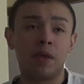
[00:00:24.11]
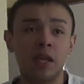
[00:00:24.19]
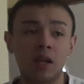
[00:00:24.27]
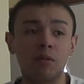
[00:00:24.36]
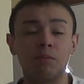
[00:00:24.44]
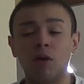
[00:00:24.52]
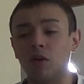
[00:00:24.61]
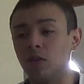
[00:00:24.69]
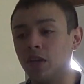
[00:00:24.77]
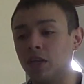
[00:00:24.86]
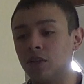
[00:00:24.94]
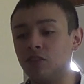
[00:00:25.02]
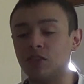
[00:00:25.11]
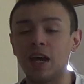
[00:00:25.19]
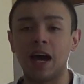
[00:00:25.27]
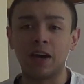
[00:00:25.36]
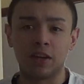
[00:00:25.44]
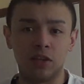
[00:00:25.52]
peanut ball is,
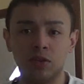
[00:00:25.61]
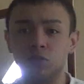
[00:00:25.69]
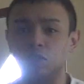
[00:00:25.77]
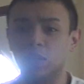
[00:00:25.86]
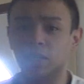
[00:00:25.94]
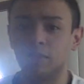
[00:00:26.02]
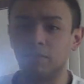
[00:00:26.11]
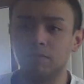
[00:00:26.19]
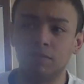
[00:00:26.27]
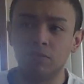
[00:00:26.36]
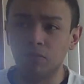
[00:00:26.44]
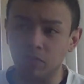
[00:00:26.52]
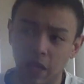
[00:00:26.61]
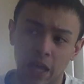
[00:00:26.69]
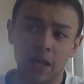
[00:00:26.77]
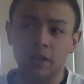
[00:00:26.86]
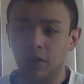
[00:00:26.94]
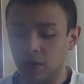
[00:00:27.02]
how to use it,
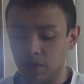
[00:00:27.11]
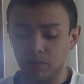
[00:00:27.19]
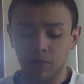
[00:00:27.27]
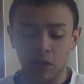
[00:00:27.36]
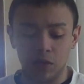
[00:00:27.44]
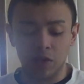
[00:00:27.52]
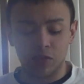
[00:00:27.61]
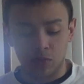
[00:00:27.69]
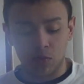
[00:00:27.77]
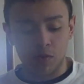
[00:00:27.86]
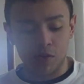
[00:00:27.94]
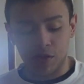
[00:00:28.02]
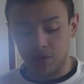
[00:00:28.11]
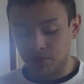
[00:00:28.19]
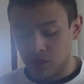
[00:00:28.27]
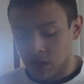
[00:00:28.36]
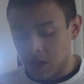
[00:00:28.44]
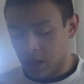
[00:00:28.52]
and is it worth it?